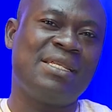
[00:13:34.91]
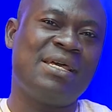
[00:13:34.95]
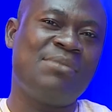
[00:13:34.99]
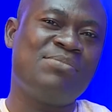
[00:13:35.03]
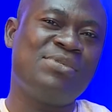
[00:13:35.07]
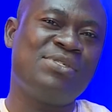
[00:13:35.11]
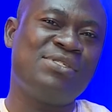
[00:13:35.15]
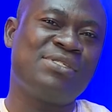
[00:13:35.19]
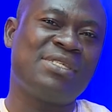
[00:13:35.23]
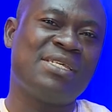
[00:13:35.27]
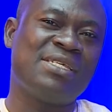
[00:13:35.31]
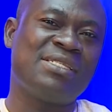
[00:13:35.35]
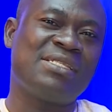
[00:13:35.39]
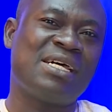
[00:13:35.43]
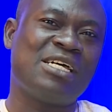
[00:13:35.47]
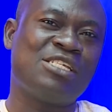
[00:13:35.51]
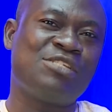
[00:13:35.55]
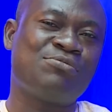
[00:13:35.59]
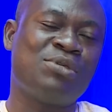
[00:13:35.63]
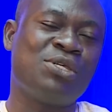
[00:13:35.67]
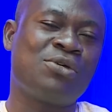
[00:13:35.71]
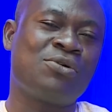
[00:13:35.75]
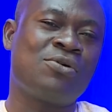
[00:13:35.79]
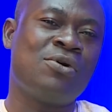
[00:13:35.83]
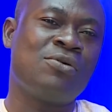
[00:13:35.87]
let me say it
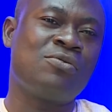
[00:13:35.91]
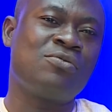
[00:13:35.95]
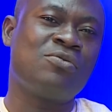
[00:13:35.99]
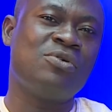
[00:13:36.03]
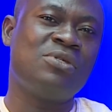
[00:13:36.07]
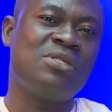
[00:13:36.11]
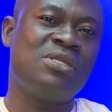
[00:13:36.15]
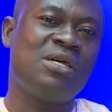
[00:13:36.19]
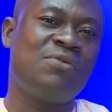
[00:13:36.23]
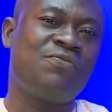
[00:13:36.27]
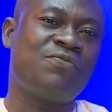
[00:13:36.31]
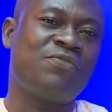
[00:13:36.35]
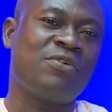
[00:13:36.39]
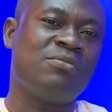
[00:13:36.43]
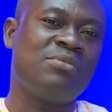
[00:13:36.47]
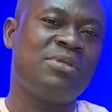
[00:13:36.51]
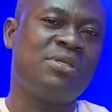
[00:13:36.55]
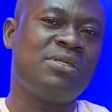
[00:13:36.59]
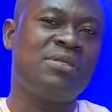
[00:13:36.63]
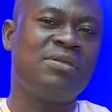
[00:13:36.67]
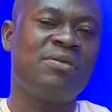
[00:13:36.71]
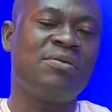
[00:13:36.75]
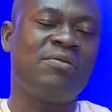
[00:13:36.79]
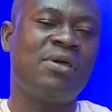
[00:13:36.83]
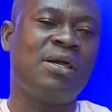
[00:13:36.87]
has been concluded from
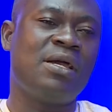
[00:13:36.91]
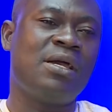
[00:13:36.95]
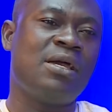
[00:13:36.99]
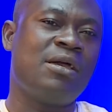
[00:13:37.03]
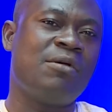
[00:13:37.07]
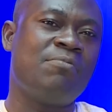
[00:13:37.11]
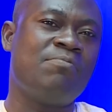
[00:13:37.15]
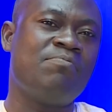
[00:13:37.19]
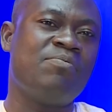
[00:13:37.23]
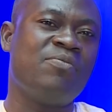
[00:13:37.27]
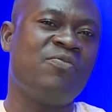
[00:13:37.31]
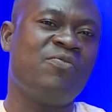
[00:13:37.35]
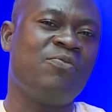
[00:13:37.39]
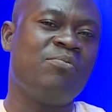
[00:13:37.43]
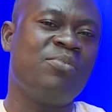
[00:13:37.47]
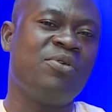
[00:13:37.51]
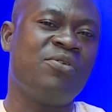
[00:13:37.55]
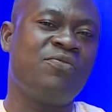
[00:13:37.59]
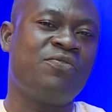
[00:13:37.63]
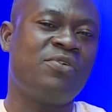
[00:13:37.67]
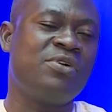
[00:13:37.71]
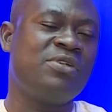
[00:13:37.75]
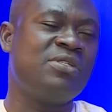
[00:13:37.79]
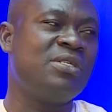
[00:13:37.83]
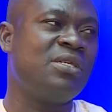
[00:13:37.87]
the
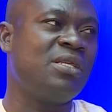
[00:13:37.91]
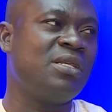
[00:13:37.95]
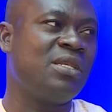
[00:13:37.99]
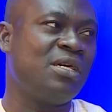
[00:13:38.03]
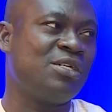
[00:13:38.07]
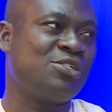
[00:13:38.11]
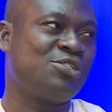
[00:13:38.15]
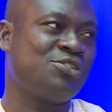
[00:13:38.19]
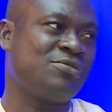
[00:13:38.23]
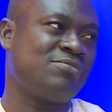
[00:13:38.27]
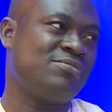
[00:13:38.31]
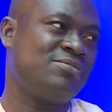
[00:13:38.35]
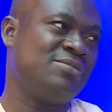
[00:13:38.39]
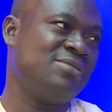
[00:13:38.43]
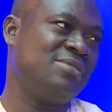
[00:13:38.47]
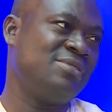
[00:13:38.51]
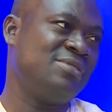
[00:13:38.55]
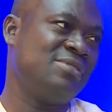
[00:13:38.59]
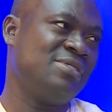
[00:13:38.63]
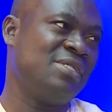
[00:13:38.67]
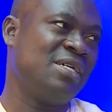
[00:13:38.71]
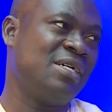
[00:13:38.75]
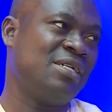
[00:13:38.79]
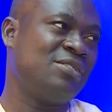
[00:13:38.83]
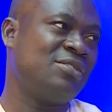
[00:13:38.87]
before the election.
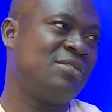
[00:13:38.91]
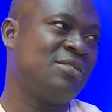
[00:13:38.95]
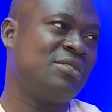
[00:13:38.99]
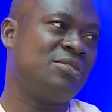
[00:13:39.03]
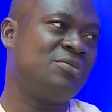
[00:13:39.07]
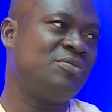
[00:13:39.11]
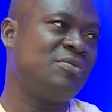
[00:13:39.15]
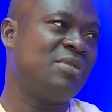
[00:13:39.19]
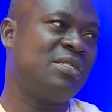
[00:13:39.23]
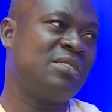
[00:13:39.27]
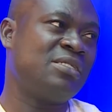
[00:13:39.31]
That's just the way